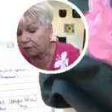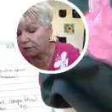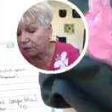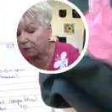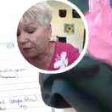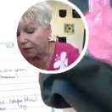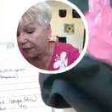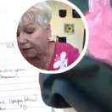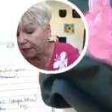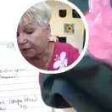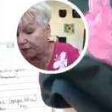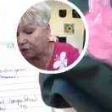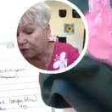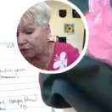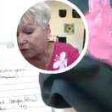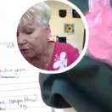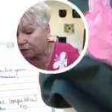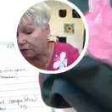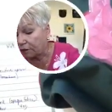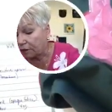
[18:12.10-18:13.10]

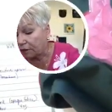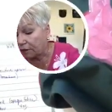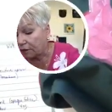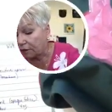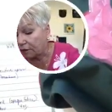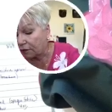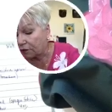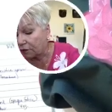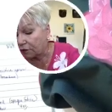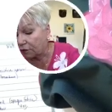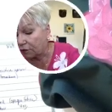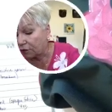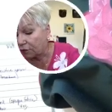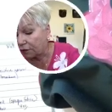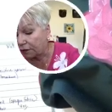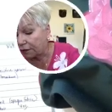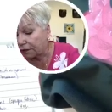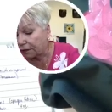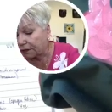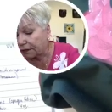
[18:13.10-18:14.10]
page so you
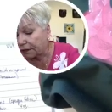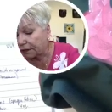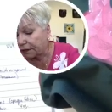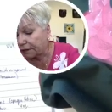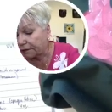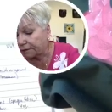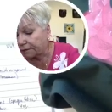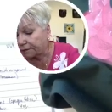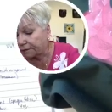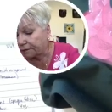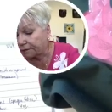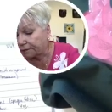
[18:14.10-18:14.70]
can see it.